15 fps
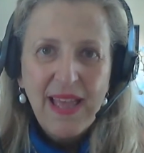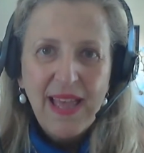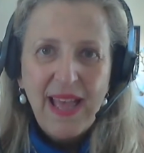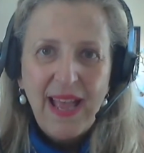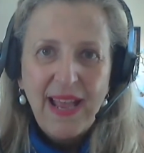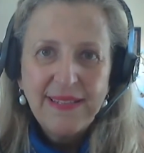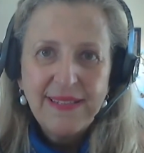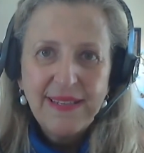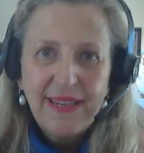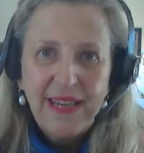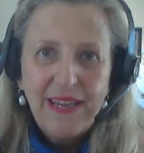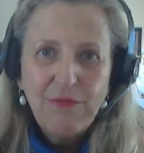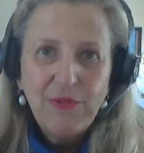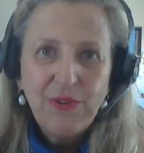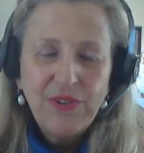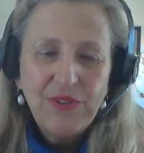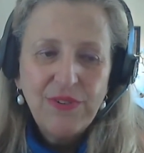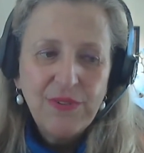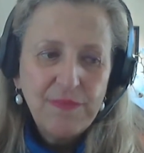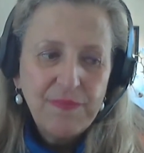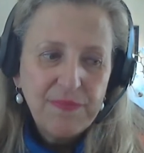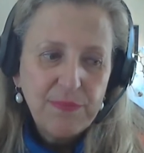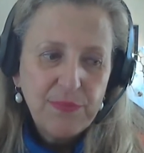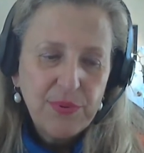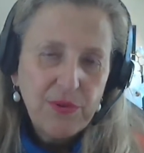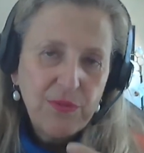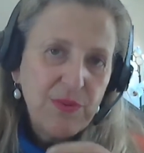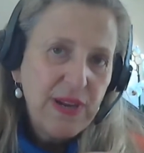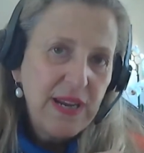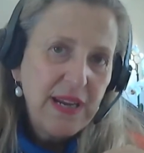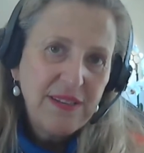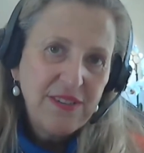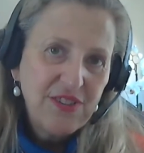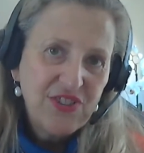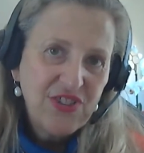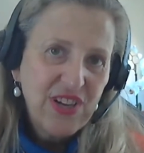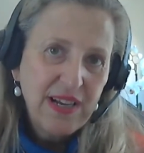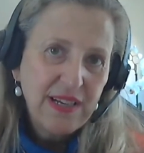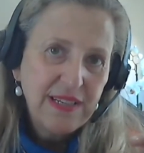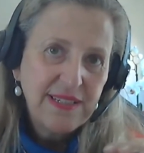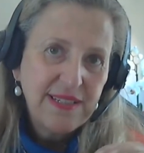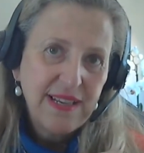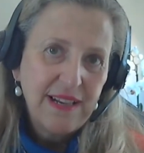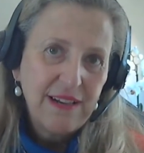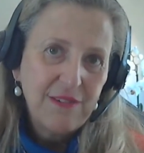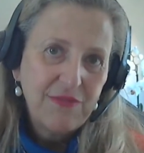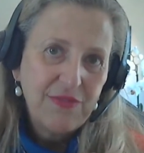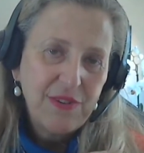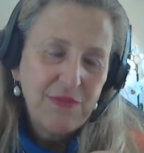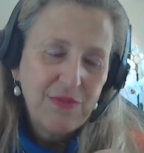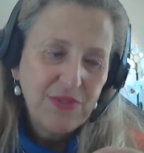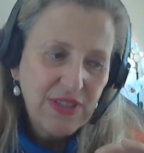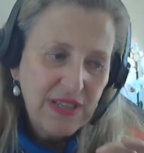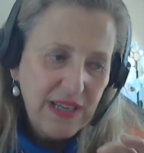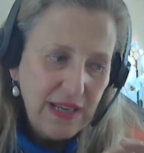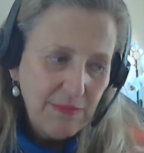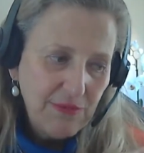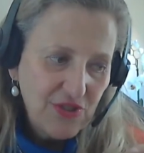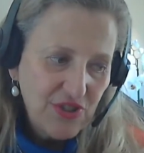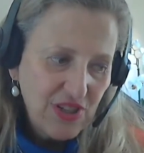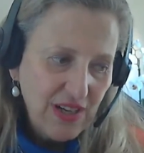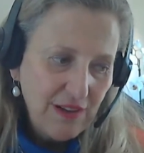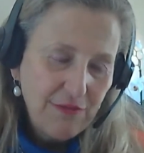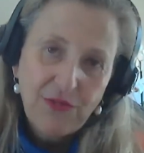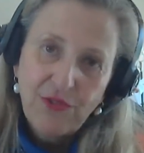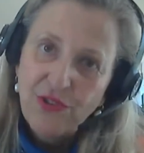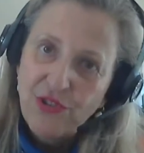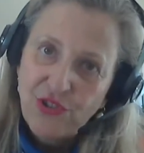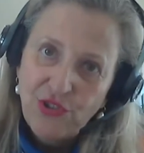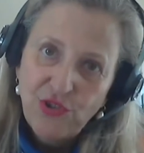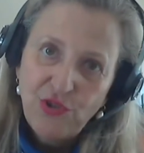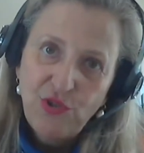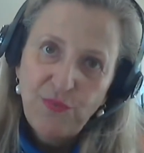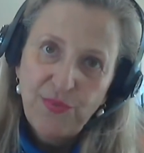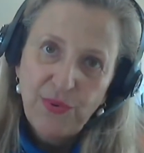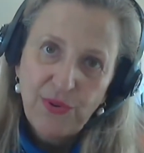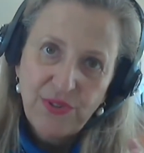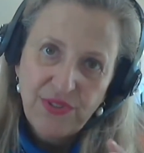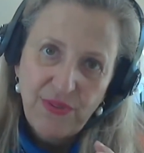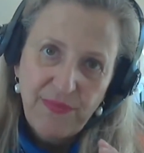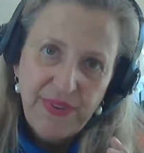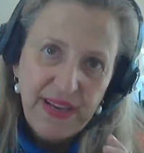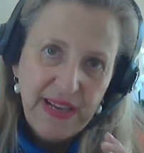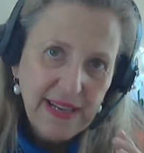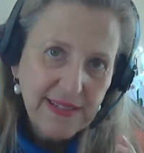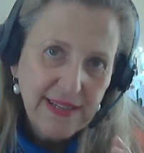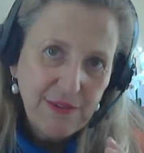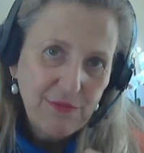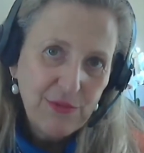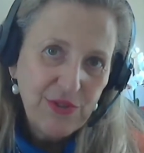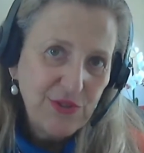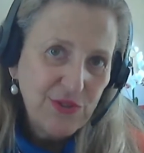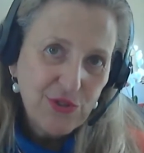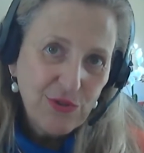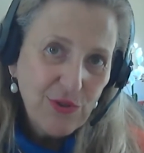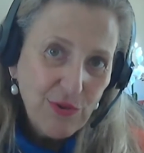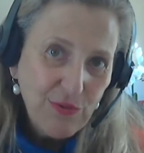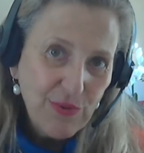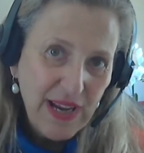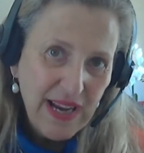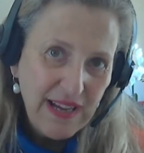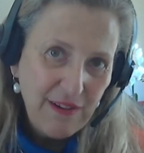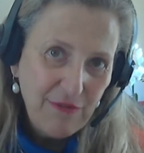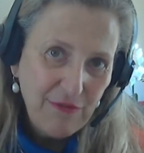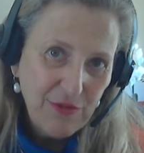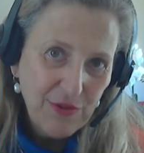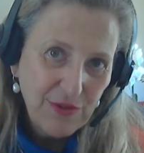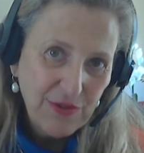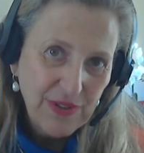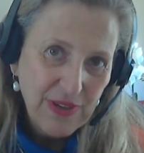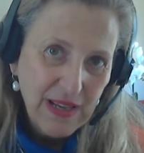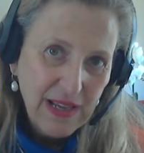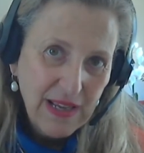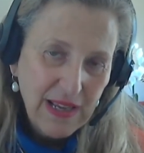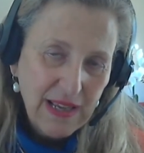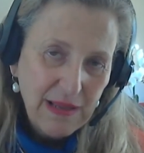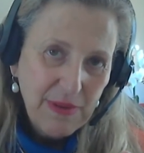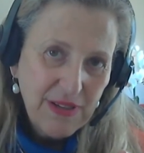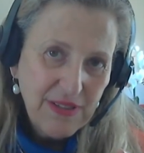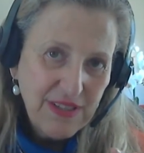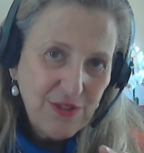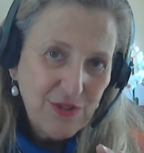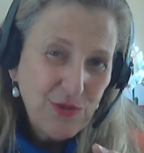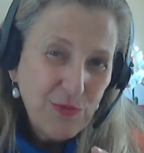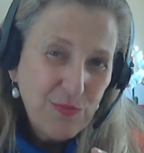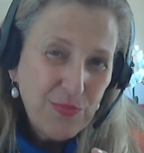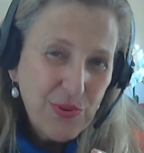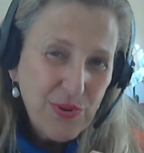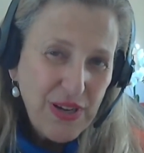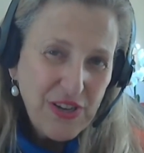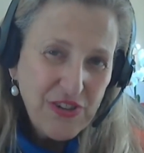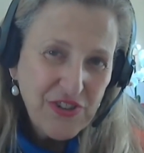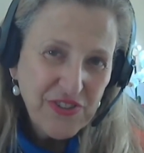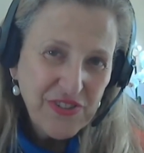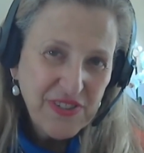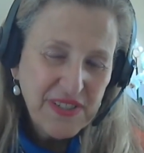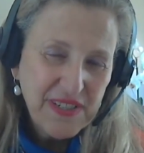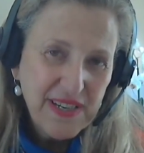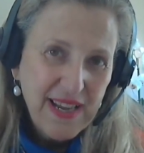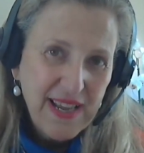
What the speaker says: and he wouldn't put away the shell itself. He would keep the shell for a soup or something else. He wouldn't throw away any food because it's too precious.